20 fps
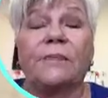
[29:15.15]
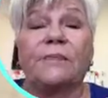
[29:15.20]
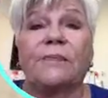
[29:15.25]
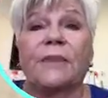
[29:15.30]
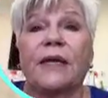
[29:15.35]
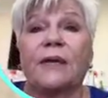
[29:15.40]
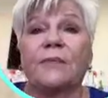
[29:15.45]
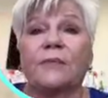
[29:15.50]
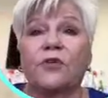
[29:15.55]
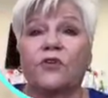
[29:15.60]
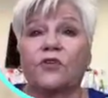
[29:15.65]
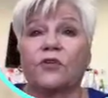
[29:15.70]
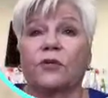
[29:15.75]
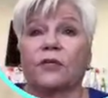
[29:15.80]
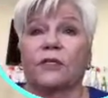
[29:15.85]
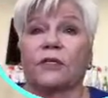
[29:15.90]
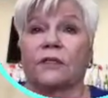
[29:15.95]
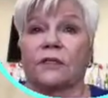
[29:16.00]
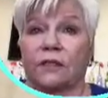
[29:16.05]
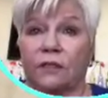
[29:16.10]
Maybe you
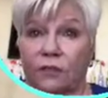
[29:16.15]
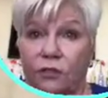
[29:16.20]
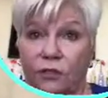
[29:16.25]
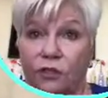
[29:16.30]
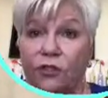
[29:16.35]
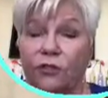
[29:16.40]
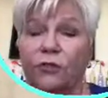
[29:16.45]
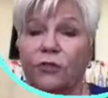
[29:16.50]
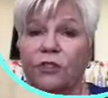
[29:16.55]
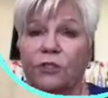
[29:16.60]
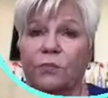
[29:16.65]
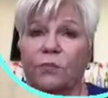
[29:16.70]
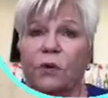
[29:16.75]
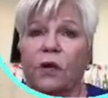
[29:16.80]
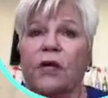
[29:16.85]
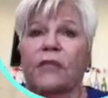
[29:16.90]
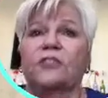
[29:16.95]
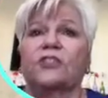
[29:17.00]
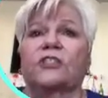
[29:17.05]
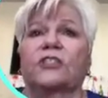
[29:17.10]
can do this
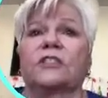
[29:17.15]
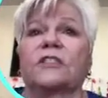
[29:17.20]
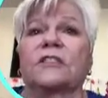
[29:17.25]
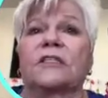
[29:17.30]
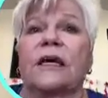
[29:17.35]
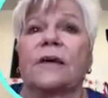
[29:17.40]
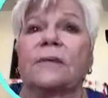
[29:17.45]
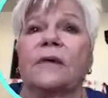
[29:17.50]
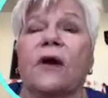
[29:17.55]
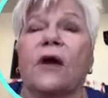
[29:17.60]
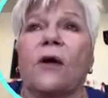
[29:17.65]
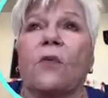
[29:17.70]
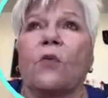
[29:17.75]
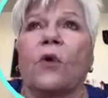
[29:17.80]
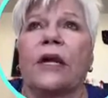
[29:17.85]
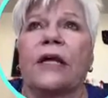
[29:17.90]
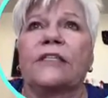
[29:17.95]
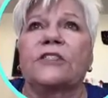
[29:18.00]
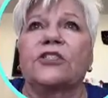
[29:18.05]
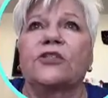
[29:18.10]
project, because what
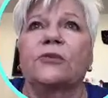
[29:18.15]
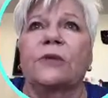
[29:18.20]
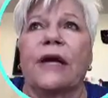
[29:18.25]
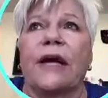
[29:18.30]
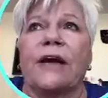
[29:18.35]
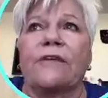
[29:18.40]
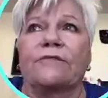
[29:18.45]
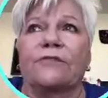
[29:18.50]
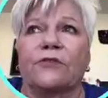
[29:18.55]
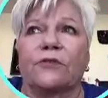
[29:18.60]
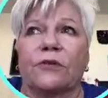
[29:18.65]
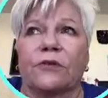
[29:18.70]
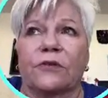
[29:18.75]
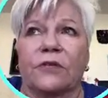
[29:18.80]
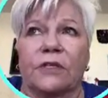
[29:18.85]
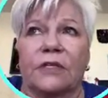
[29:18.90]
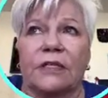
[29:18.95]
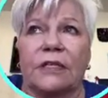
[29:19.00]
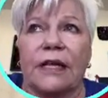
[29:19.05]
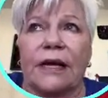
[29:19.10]
I do after the
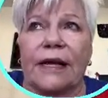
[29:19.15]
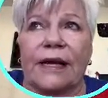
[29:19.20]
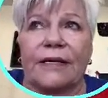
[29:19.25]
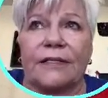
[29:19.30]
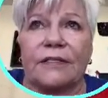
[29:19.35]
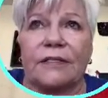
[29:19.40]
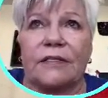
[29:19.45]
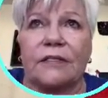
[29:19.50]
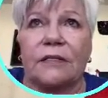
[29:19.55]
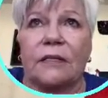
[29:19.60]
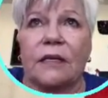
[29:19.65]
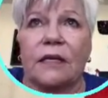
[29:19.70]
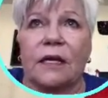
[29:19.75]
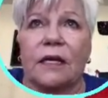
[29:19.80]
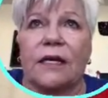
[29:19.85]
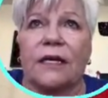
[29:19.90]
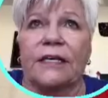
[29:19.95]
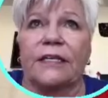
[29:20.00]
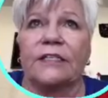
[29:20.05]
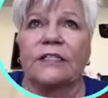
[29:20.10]
class
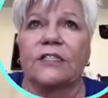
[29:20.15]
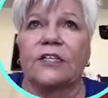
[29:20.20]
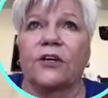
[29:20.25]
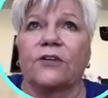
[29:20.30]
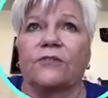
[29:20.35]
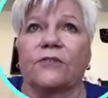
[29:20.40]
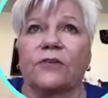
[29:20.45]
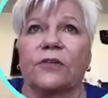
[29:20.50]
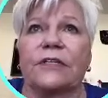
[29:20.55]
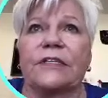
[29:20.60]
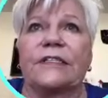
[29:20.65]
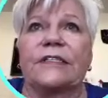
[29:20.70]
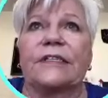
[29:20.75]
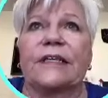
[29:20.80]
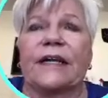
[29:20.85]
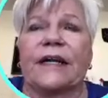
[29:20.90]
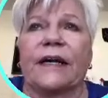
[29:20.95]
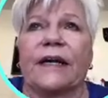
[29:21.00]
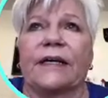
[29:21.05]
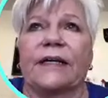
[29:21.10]
is over is that
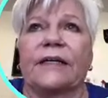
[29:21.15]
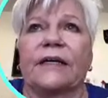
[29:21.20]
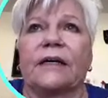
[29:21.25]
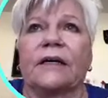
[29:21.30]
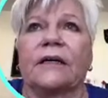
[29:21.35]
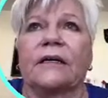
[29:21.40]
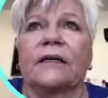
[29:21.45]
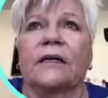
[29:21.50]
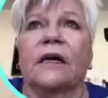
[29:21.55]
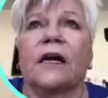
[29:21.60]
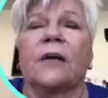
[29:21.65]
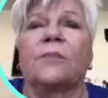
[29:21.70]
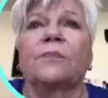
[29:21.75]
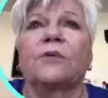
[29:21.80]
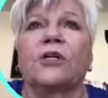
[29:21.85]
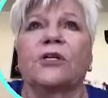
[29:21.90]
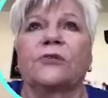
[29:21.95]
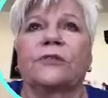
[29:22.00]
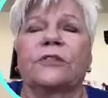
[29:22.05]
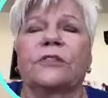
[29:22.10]
I
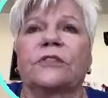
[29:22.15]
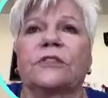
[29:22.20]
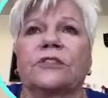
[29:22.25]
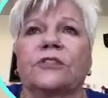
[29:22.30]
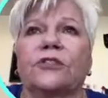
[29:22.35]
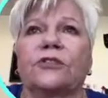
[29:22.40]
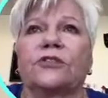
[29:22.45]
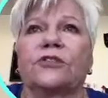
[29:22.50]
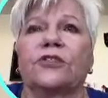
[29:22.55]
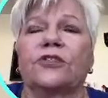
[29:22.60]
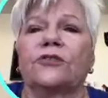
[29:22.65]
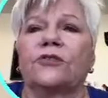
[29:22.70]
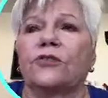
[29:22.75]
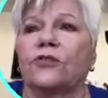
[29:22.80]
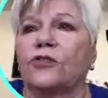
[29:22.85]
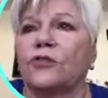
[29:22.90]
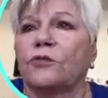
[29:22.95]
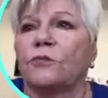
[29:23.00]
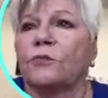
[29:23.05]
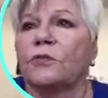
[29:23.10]
upload it to
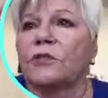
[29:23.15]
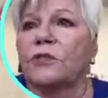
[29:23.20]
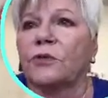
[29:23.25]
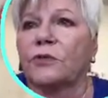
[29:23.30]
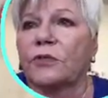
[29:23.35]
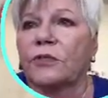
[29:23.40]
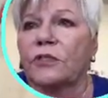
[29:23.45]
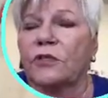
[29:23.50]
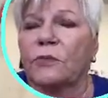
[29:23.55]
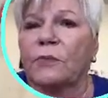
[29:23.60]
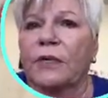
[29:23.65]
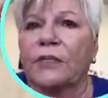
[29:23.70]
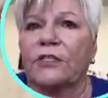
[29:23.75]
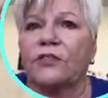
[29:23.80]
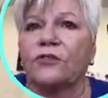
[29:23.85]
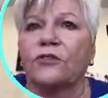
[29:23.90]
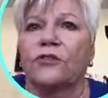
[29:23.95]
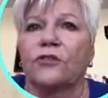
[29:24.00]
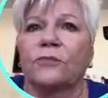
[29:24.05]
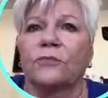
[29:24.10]
YouTube, so it's on my
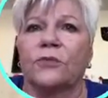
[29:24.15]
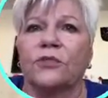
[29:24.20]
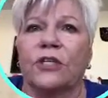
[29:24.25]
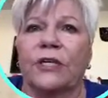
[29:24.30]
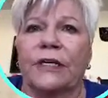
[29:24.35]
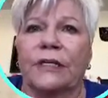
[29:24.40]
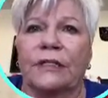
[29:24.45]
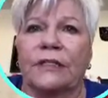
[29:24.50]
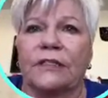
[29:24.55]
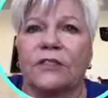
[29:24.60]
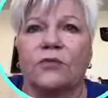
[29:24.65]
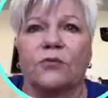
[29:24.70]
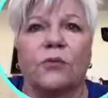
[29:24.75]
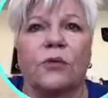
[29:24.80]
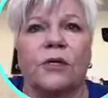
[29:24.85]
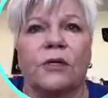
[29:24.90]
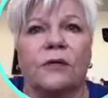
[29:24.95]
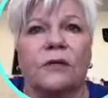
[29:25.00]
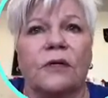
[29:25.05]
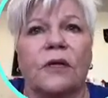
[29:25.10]
YouTube channel as
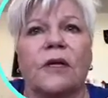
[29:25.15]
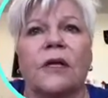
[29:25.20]
well,